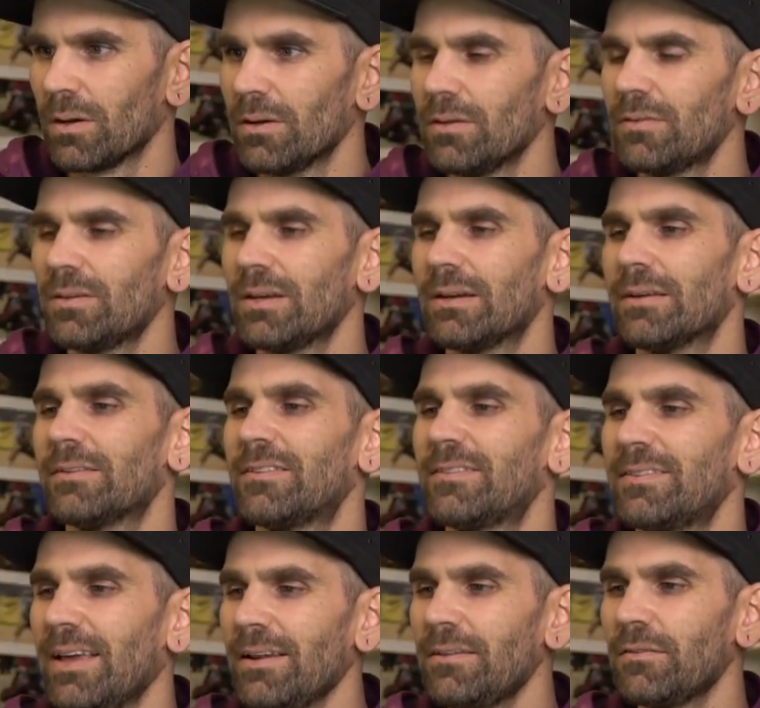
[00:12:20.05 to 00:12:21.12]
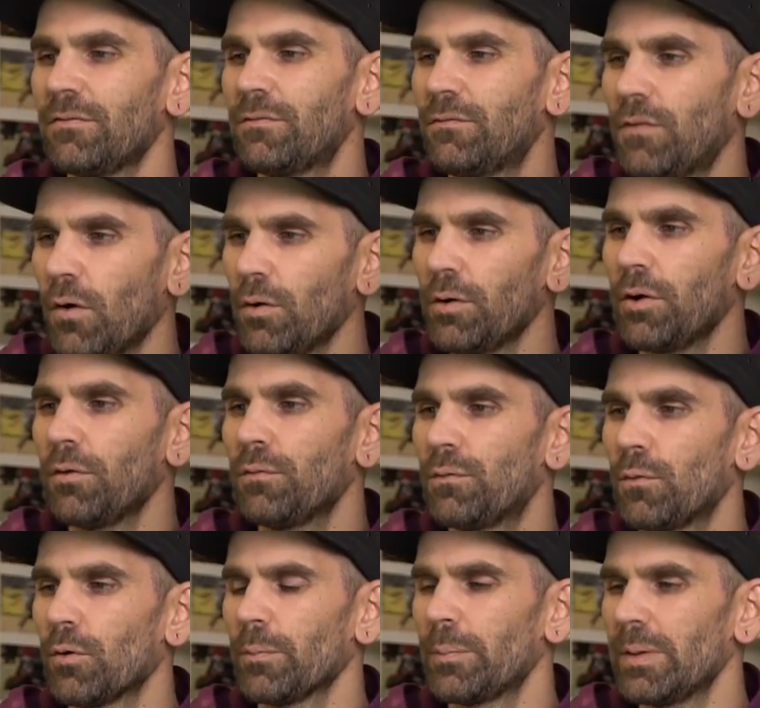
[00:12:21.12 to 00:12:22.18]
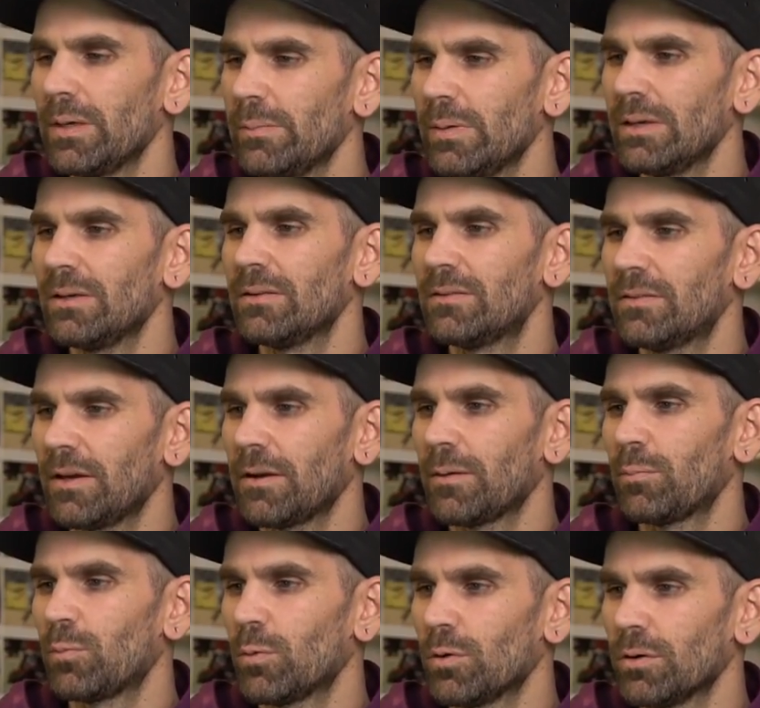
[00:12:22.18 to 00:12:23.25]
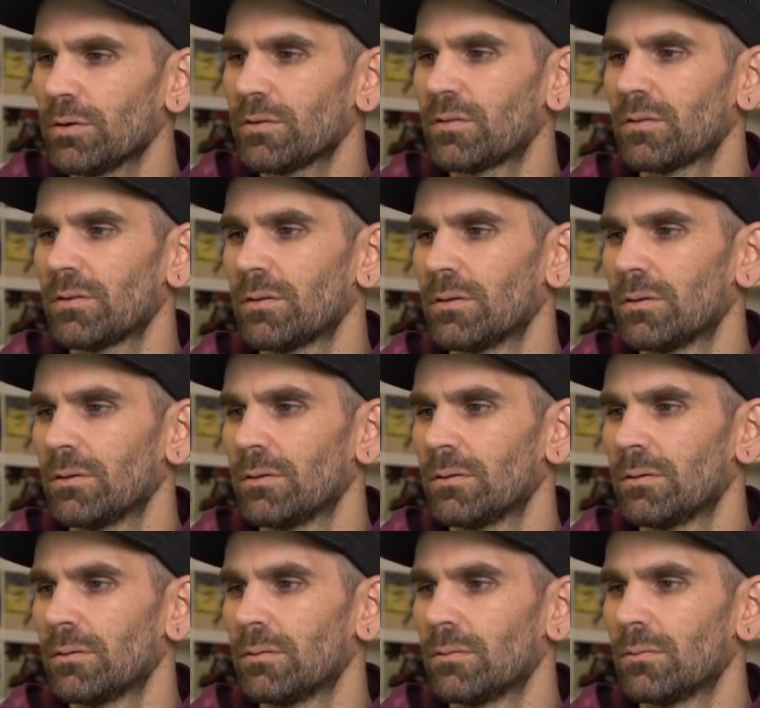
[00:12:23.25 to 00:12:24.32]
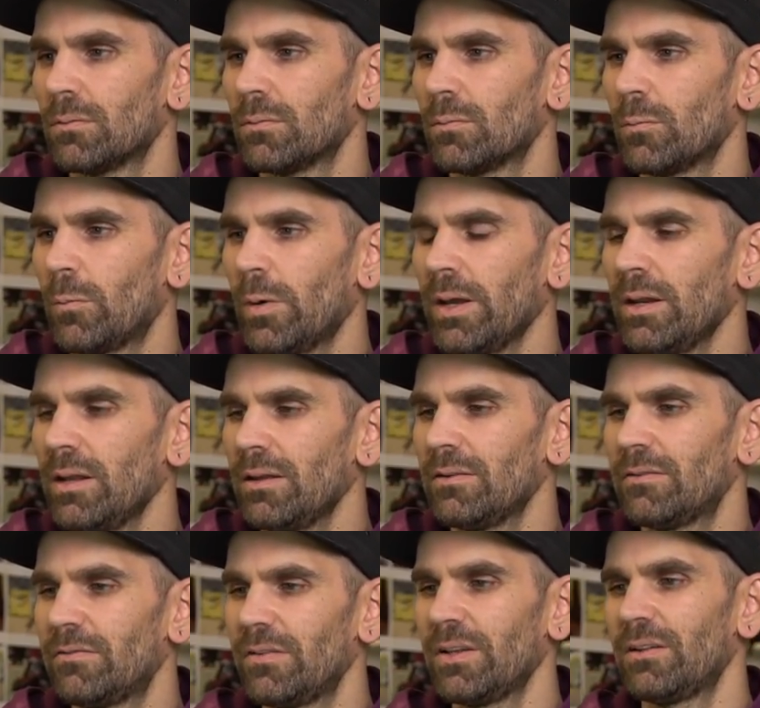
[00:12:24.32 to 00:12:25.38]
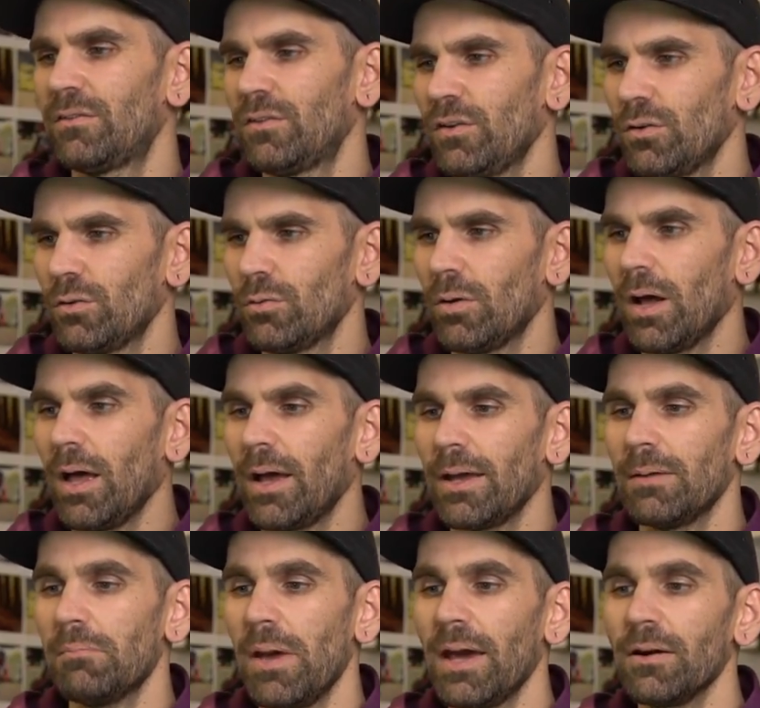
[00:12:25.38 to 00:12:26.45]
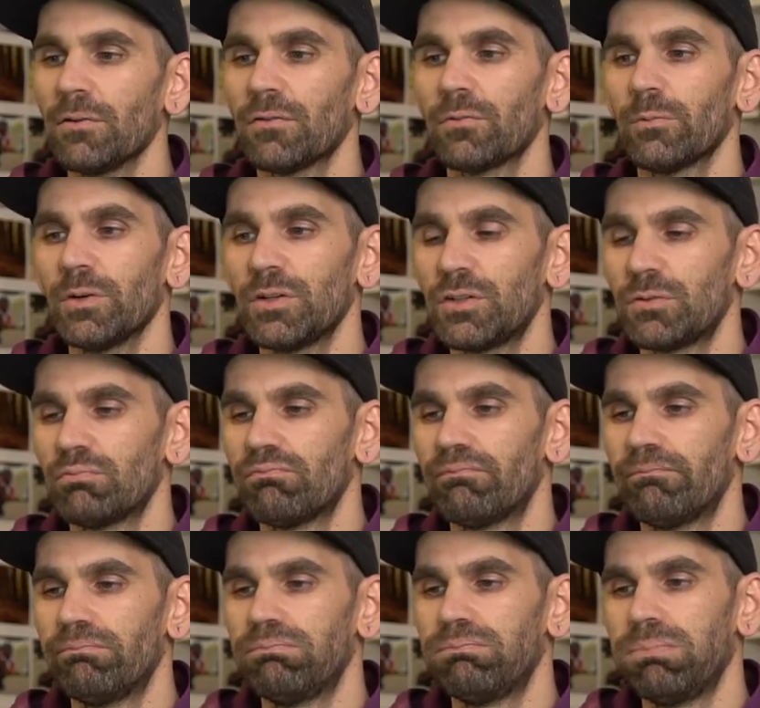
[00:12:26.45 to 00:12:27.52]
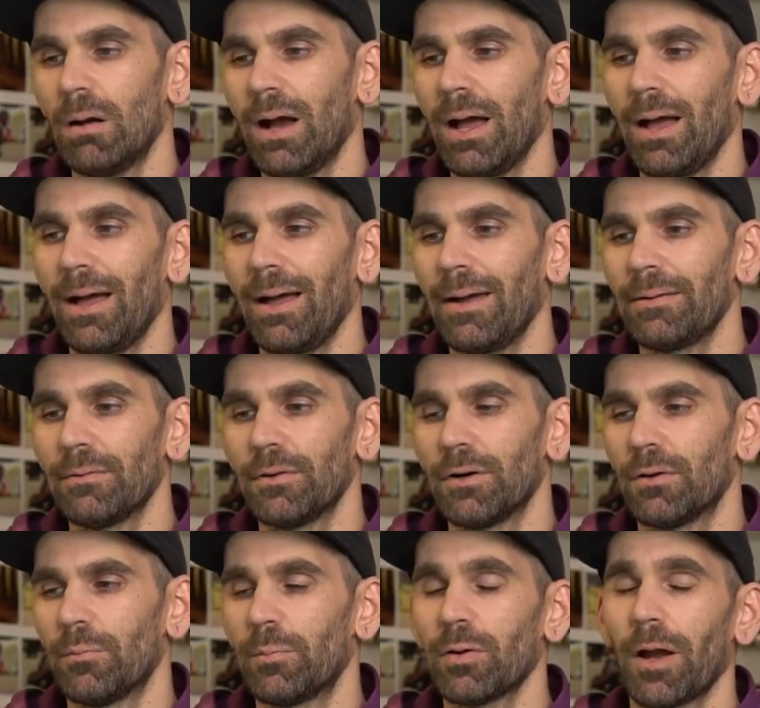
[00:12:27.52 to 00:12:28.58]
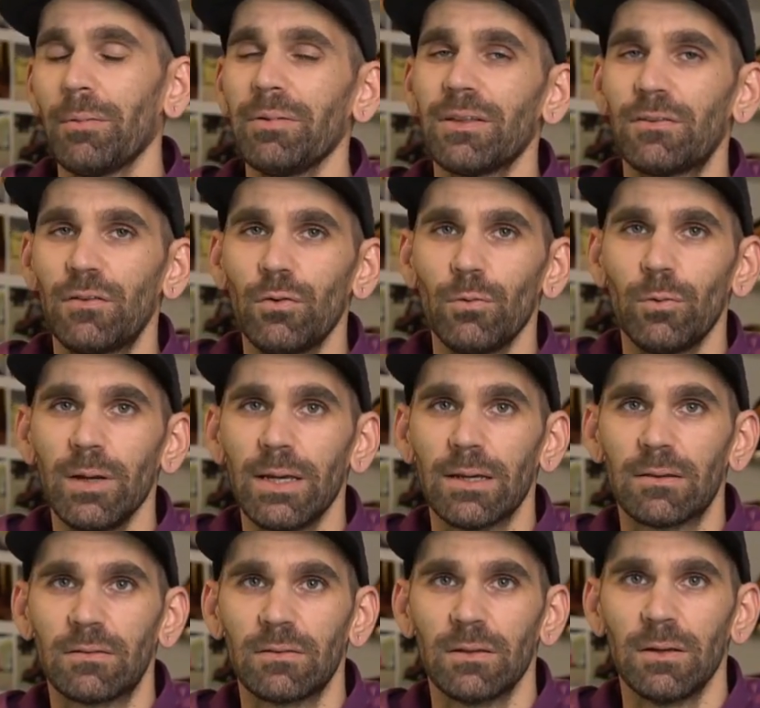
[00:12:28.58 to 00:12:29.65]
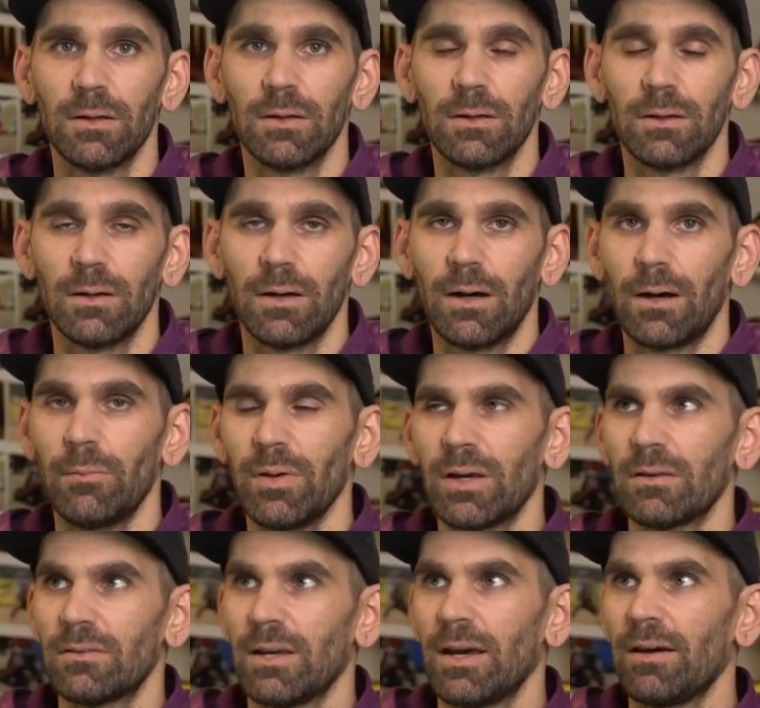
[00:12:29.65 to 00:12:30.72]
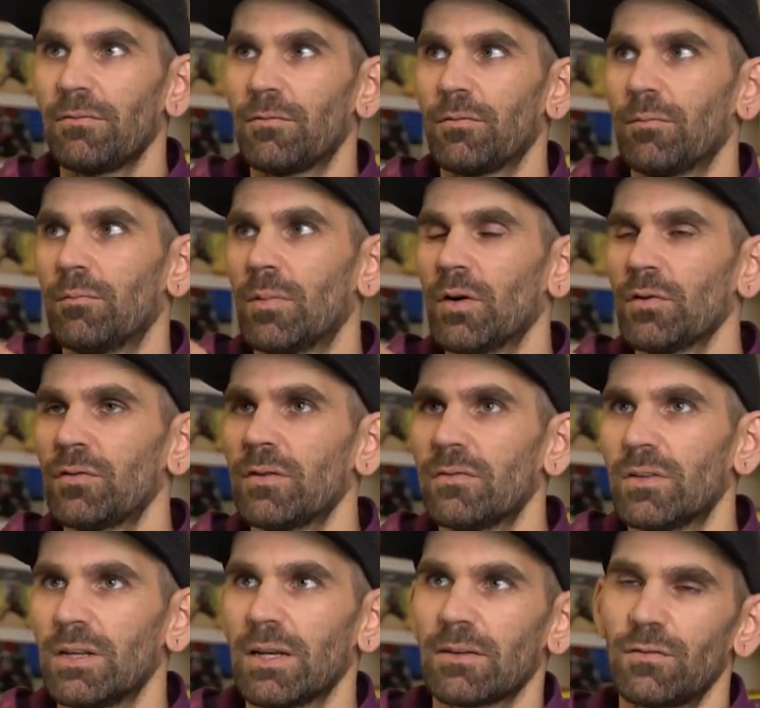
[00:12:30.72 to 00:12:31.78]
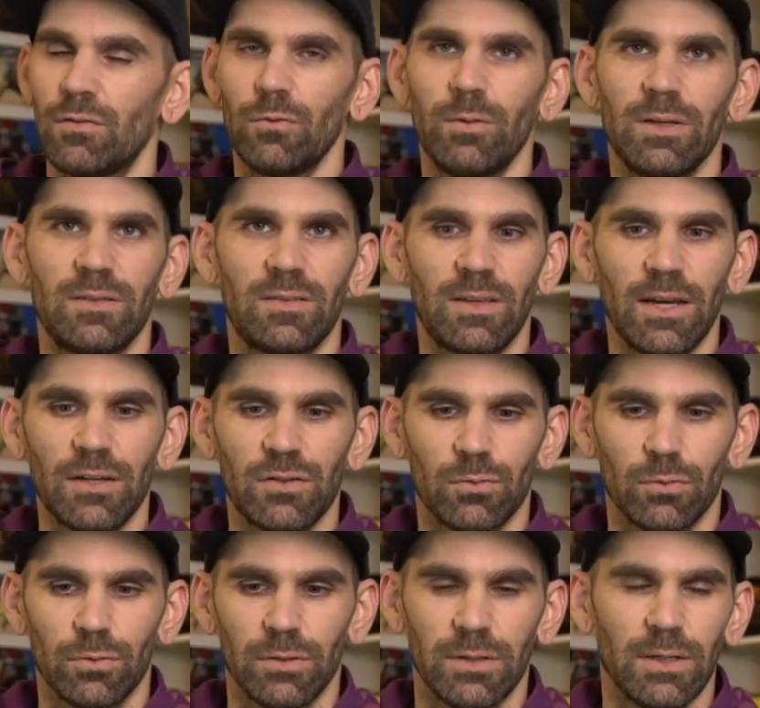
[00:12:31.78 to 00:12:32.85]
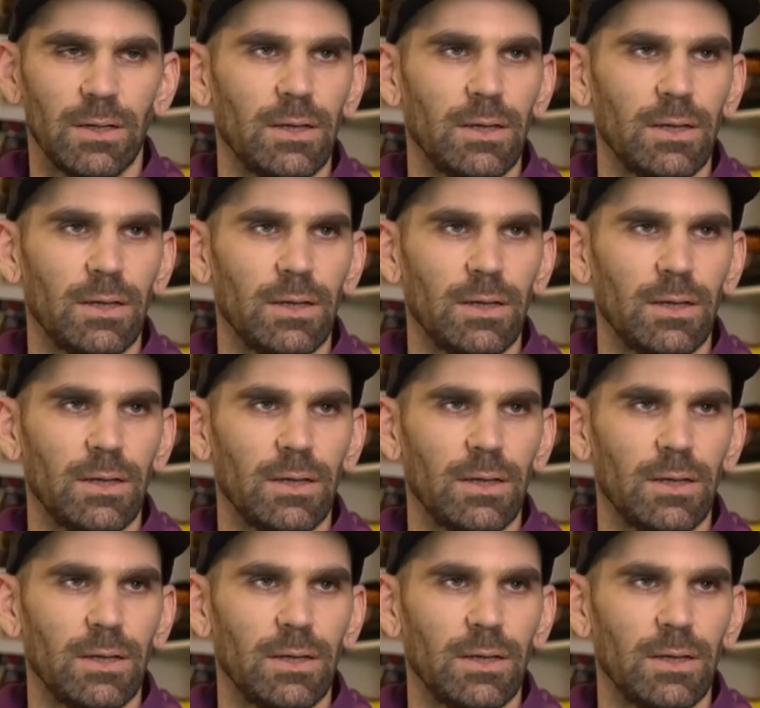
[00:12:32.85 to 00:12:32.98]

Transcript: He said, sent photo for PB setup wars. When is vid 2? It matters which, I don't know, probably 2 weeks, because I have most of the next 2 weeks scheduled.